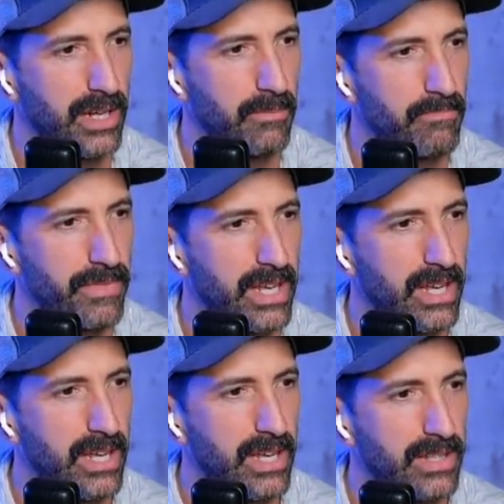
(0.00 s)
um,
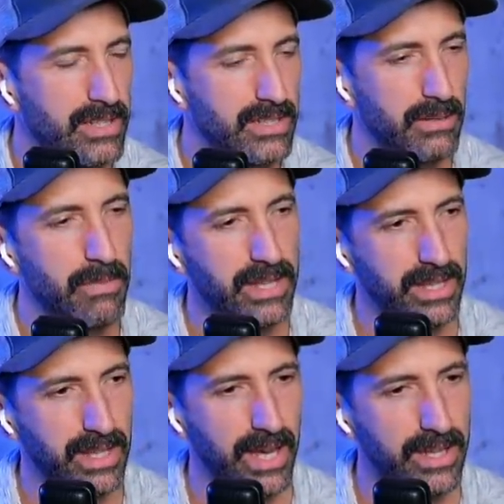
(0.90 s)
to to make
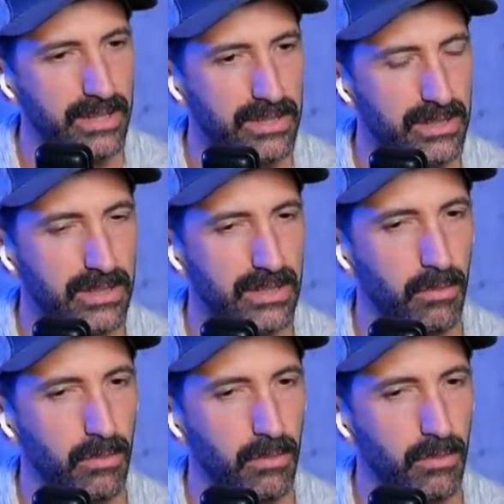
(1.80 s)
the case.